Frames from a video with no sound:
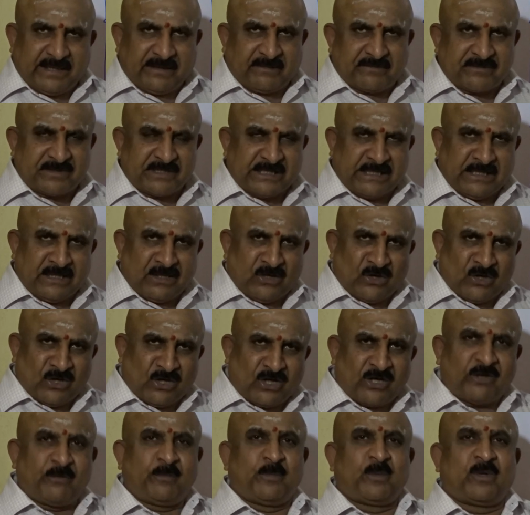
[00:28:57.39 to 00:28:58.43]
They have
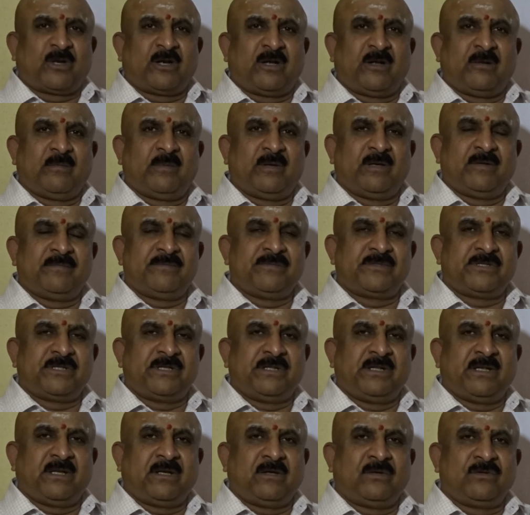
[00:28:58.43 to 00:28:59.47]
seen a lot of
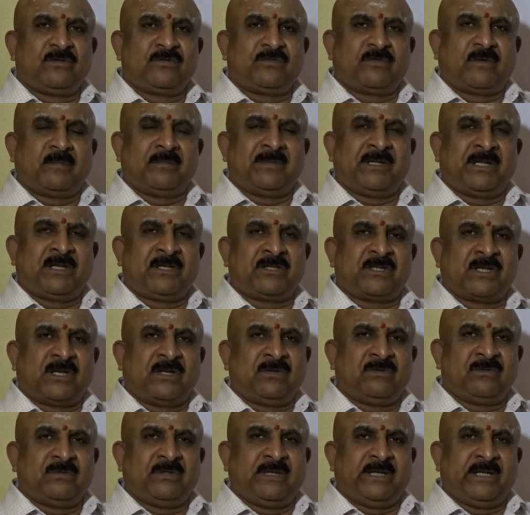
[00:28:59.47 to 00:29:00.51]
problems in the house from
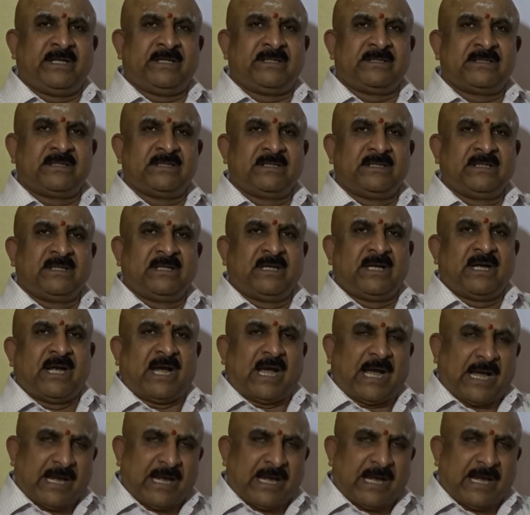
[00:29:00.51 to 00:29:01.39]
their childhood days.